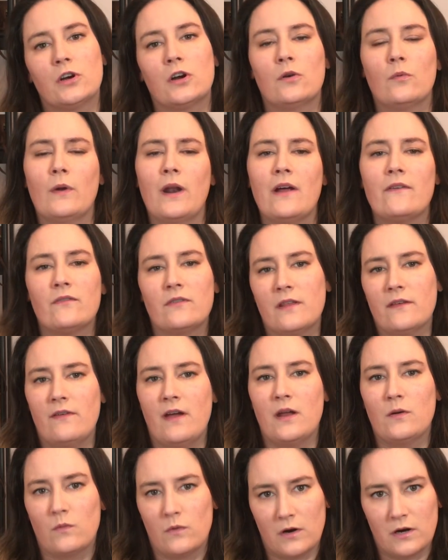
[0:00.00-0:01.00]
or whatever they've
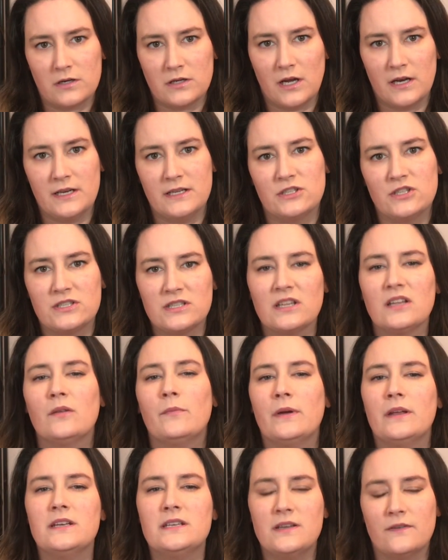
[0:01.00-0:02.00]
had worked on is just a little
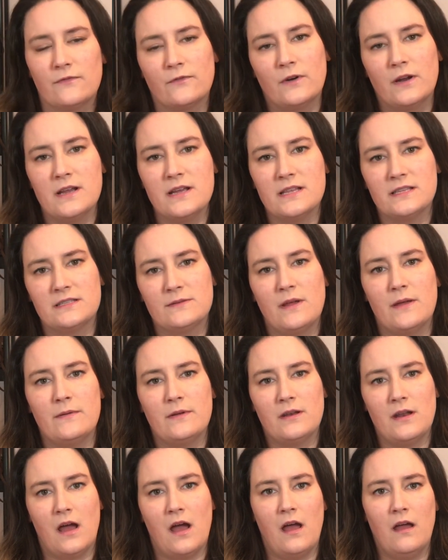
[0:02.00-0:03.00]
bit different. It's maybe
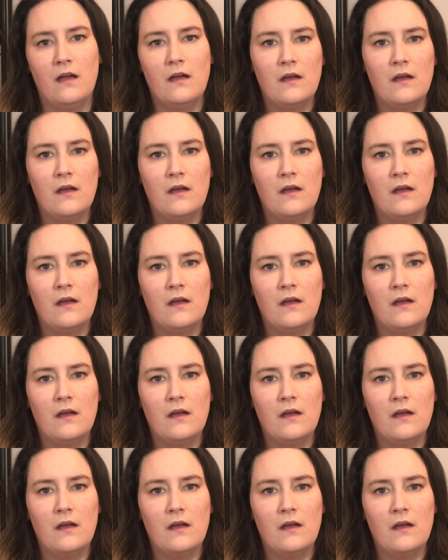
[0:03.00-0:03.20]
not